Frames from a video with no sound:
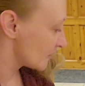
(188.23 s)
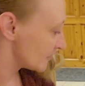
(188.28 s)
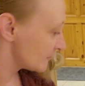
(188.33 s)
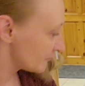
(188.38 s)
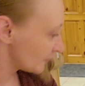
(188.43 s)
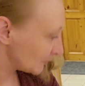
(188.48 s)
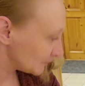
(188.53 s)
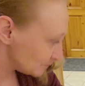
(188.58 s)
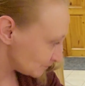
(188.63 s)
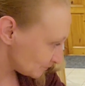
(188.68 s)

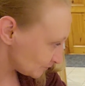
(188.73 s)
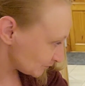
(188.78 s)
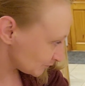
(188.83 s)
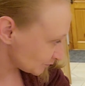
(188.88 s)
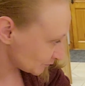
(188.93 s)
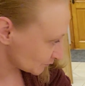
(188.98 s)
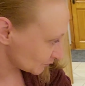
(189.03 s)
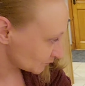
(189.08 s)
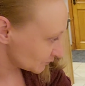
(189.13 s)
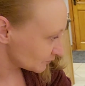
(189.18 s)
with,
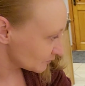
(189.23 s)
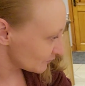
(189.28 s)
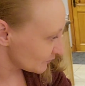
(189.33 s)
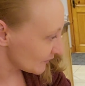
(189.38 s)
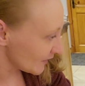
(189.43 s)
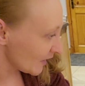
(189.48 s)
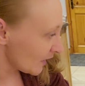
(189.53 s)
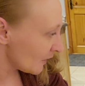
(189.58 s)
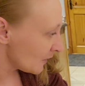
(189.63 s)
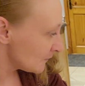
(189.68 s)

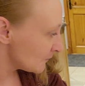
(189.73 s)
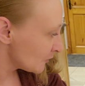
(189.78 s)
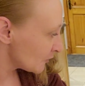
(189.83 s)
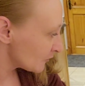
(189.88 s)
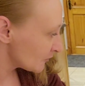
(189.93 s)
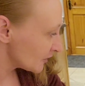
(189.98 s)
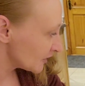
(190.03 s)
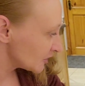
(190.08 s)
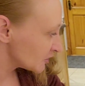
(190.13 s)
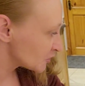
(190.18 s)
I'm
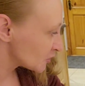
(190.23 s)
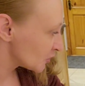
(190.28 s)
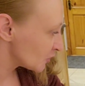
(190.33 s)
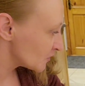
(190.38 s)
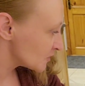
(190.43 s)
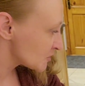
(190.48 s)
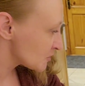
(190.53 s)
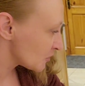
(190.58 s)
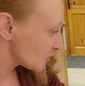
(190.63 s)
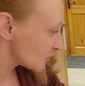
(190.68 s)
not really sure
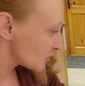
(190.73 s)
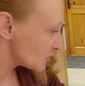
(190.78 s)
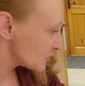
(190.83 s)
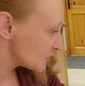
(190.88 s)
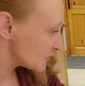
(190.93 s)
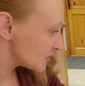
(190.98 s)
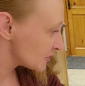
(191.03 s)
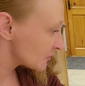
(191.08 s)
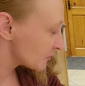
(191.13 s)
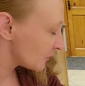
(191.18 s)
which one to
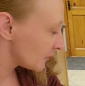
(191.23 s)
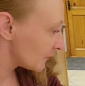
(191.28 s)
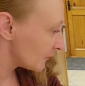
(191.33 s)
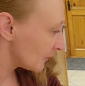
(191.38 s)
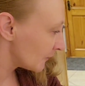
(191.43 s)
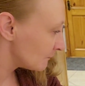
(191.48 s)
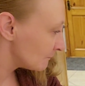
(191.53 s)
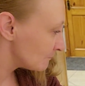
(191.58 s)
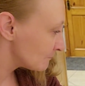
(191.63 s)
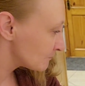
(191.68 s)
do this one
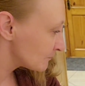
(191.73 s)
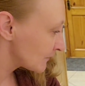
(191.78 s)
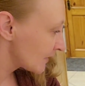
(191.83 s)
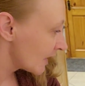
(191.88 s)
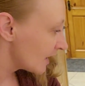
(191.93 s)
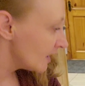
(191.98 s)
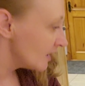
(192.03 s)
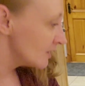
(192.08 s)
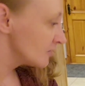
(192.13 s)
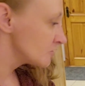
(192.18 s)
on. Do
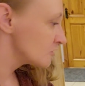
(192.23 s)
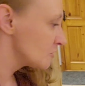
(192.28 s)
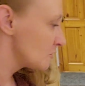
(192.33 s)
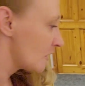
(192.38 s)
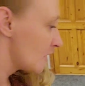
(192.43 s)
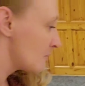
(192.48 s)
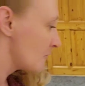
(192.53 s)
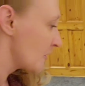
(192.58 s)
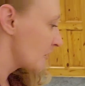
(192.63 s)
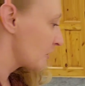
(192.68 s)
you know
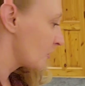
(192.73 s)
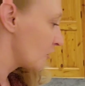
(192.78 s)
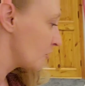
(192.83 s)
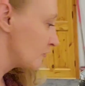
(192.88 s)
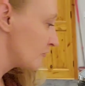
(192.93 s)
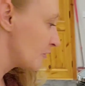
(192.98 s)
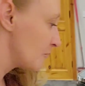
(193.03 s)
what, I might go